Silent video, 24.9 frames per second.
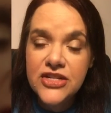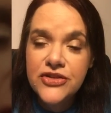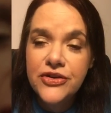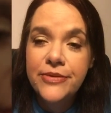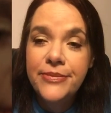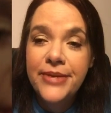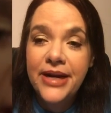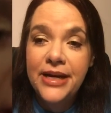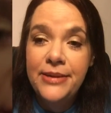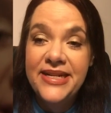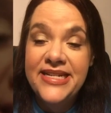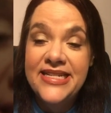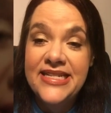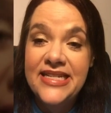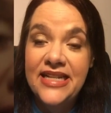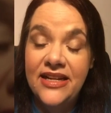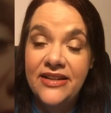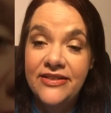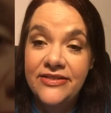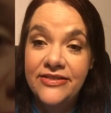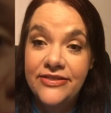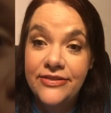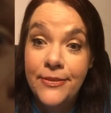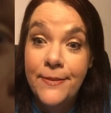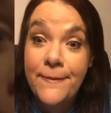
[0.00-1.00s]
to remind
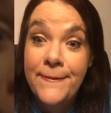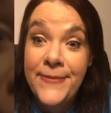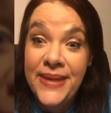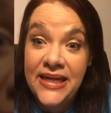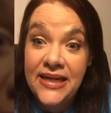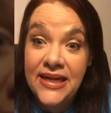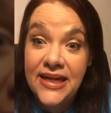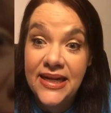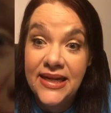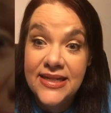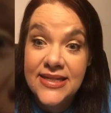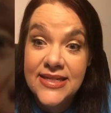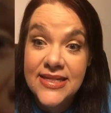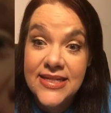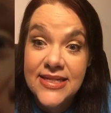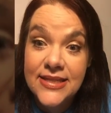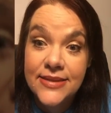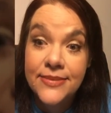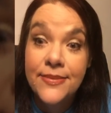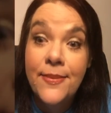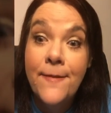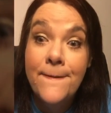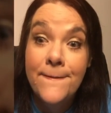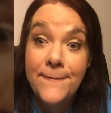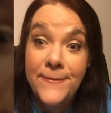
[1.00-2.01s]
myself be
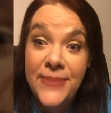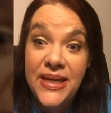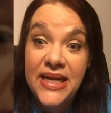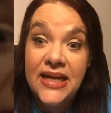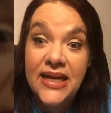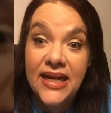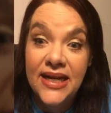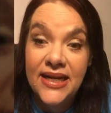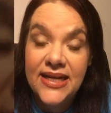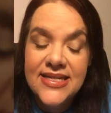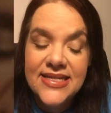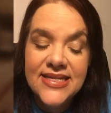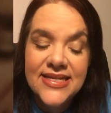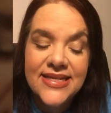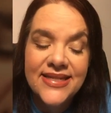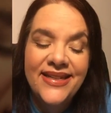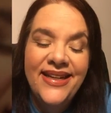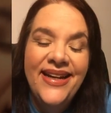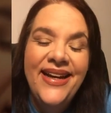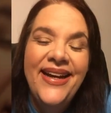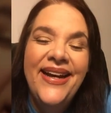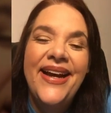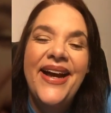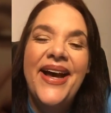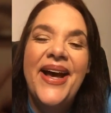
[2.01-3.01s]
nice be nice
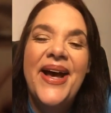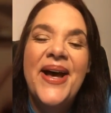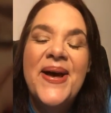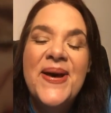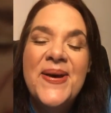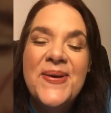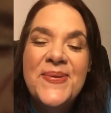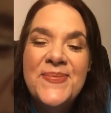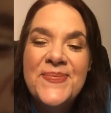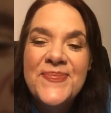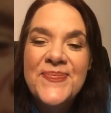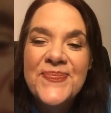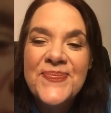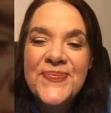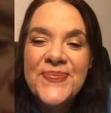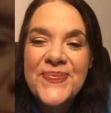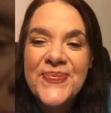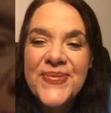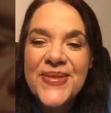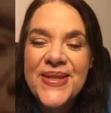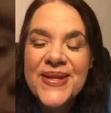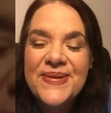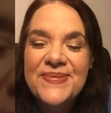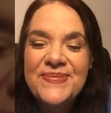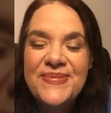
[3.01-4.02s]
um,
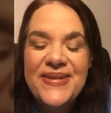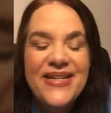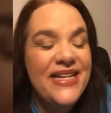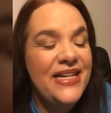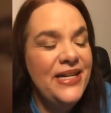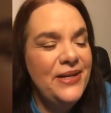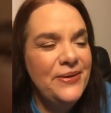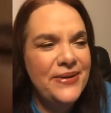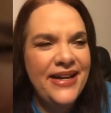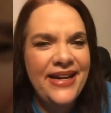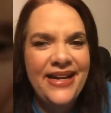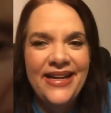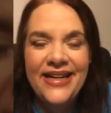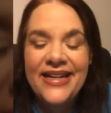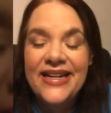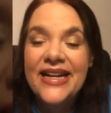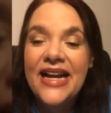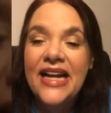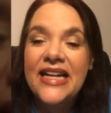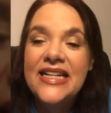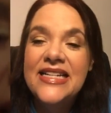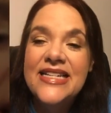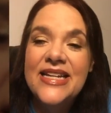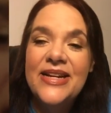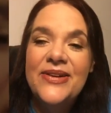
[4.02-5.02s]
but anyway
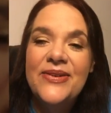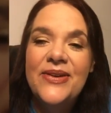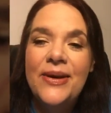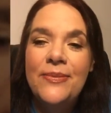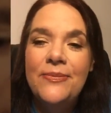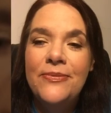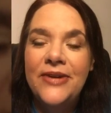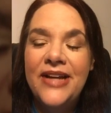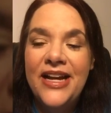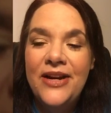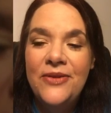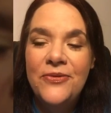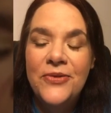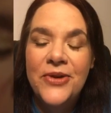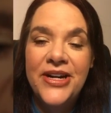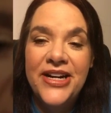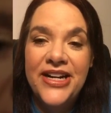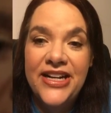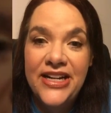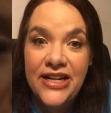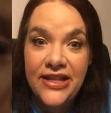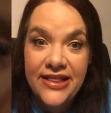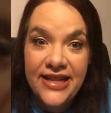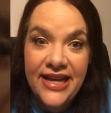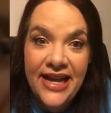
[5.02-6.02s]
so i'm kind of
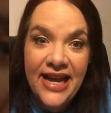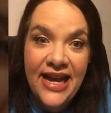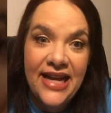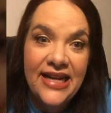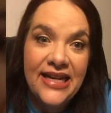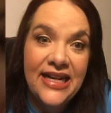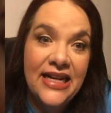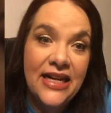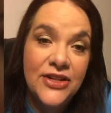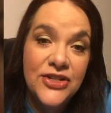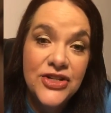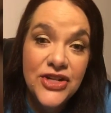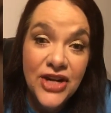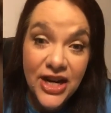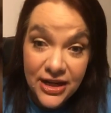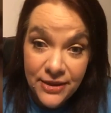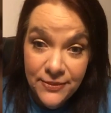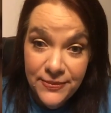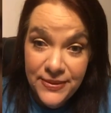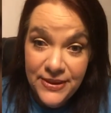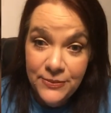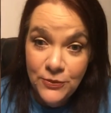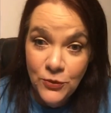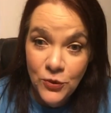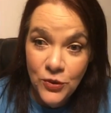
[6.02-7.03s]
working on that and i'll try
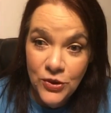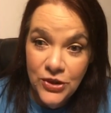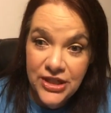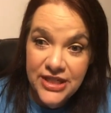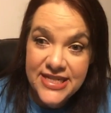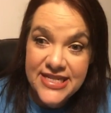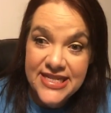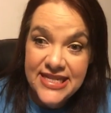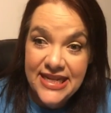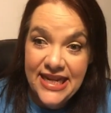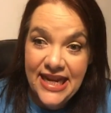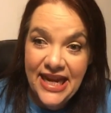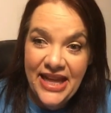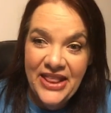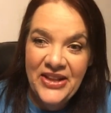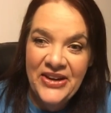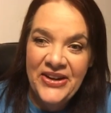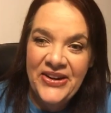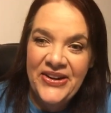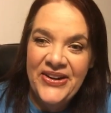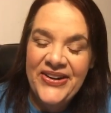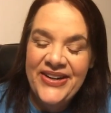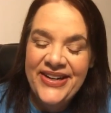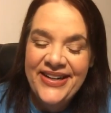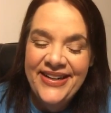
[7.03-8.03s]
to be more
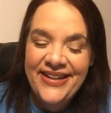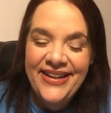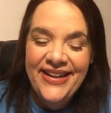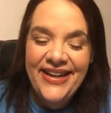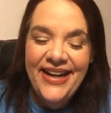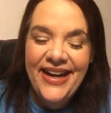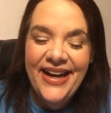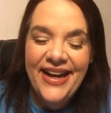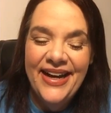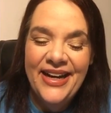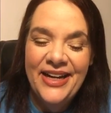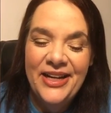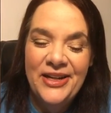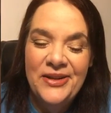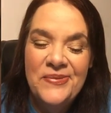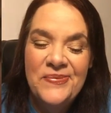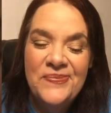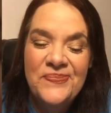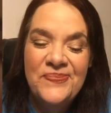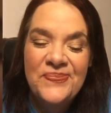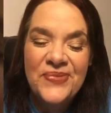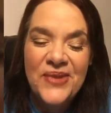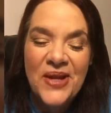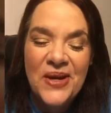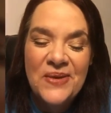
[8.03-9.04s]
together
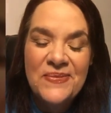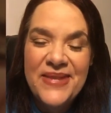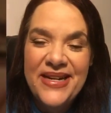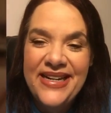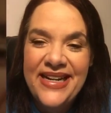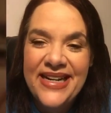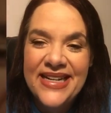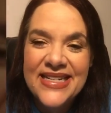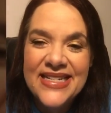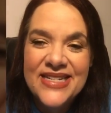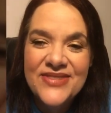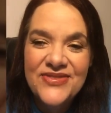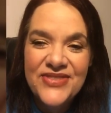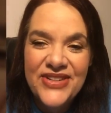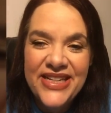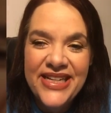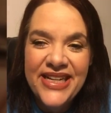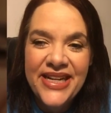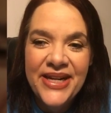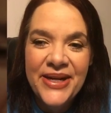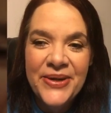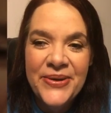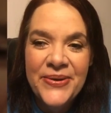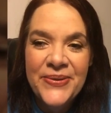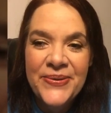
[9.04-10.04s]
um, on my next
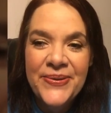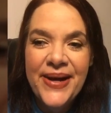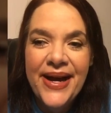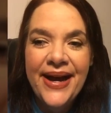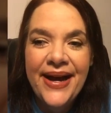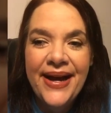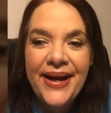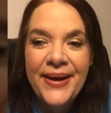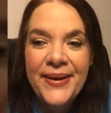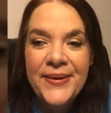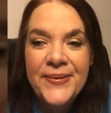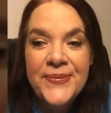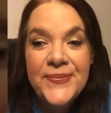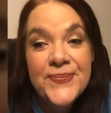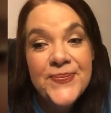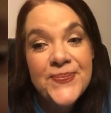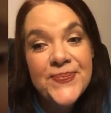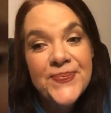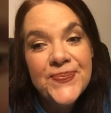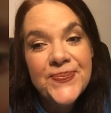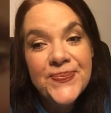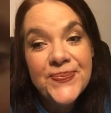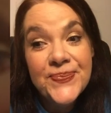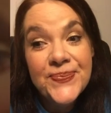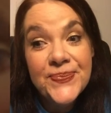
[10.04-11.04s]
video uh,
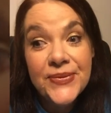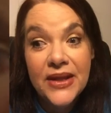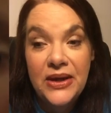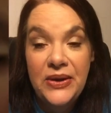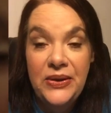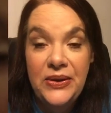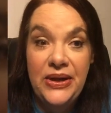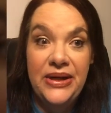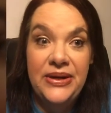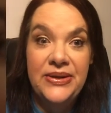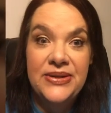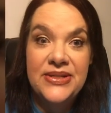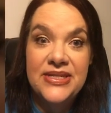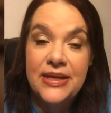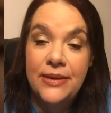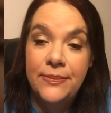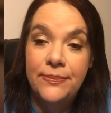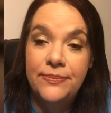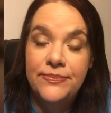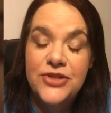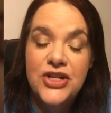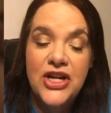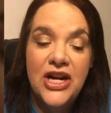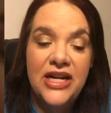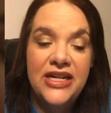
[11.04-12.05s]
who knows
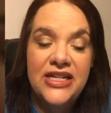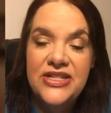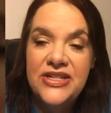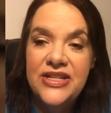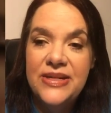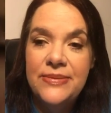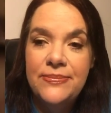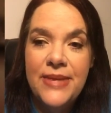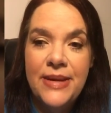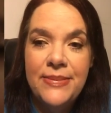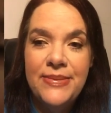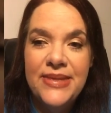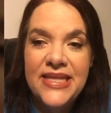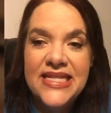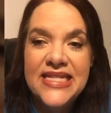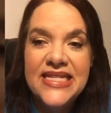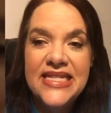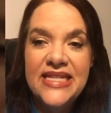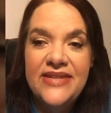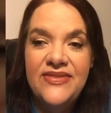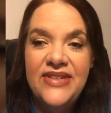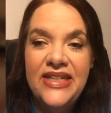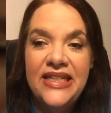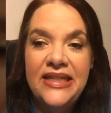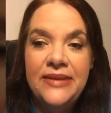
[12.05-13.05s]
i'm trying to do it maybe
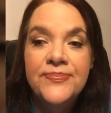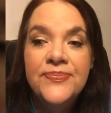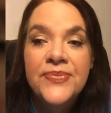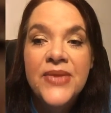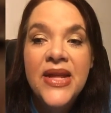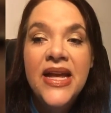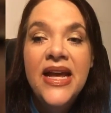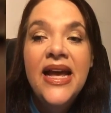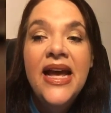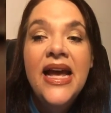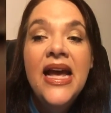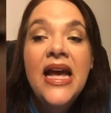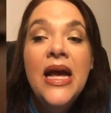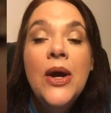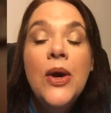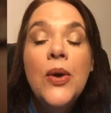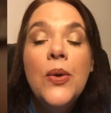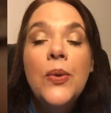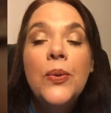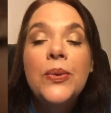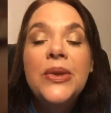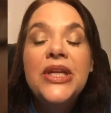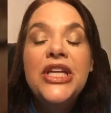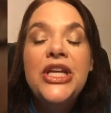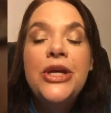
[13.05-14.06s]
this evening
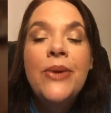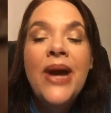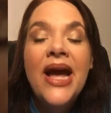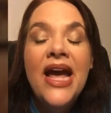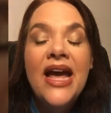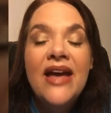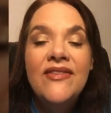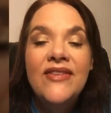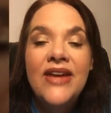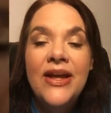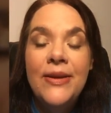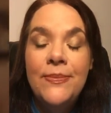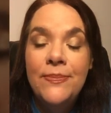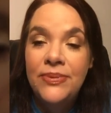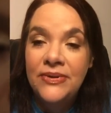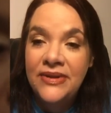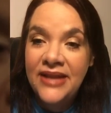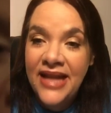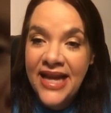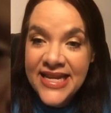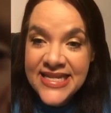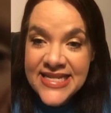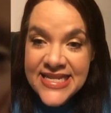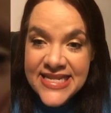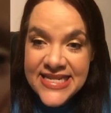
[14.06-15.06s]
you have a
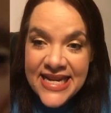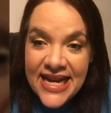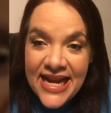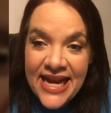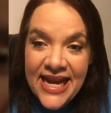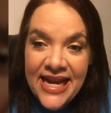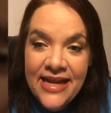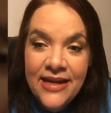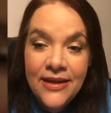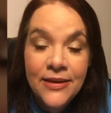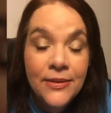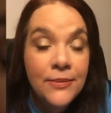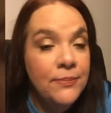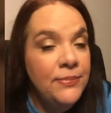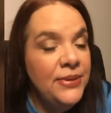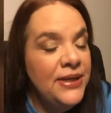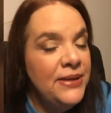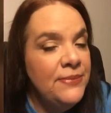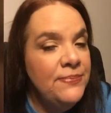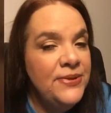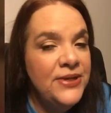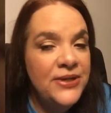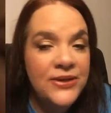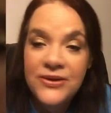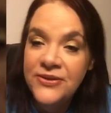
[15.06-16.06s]
blessed day.
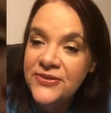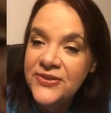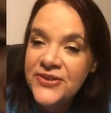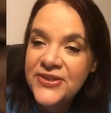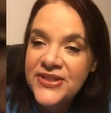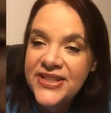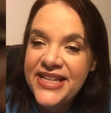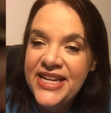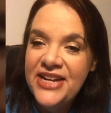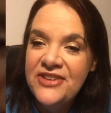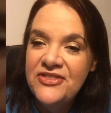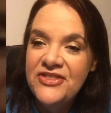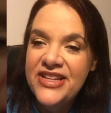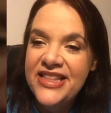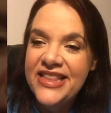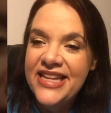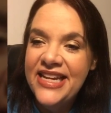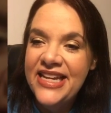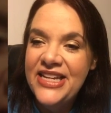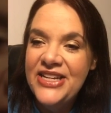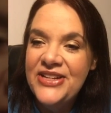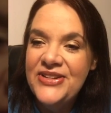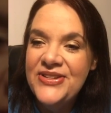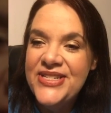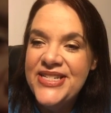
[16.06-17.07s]
Be beautiful in
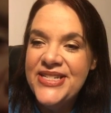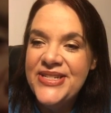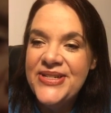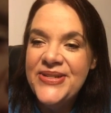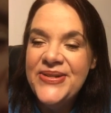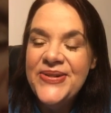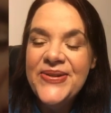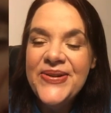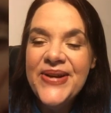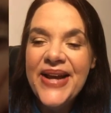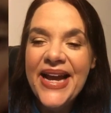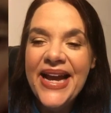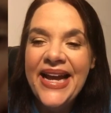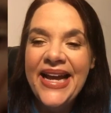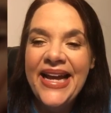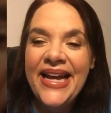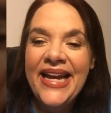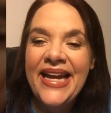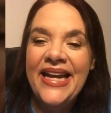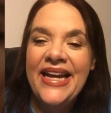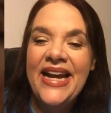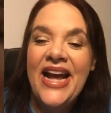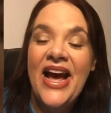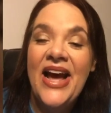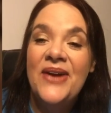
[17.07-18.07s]
everything you do.
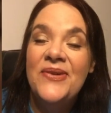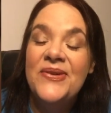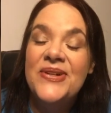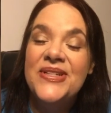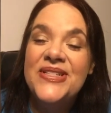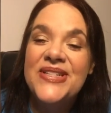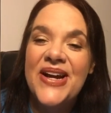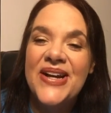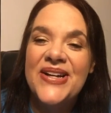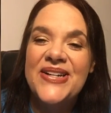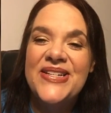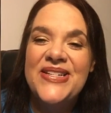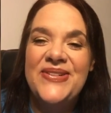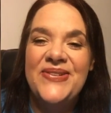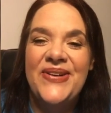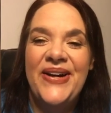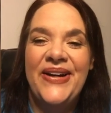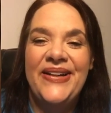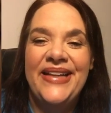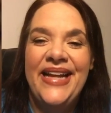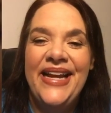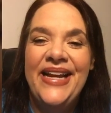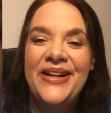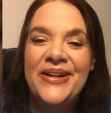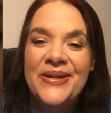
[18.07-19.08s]
And I will talk to you
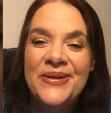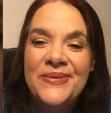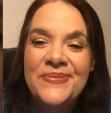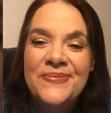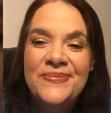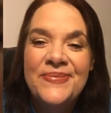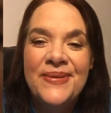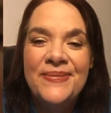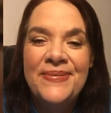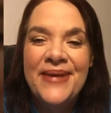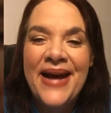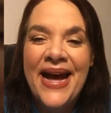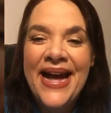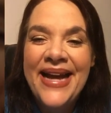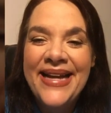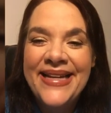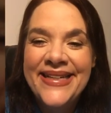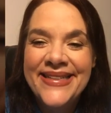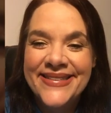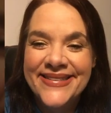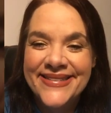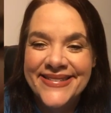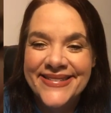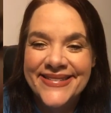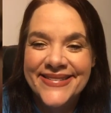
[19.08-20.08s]
all later. Bye bye.
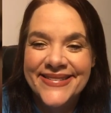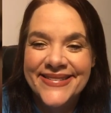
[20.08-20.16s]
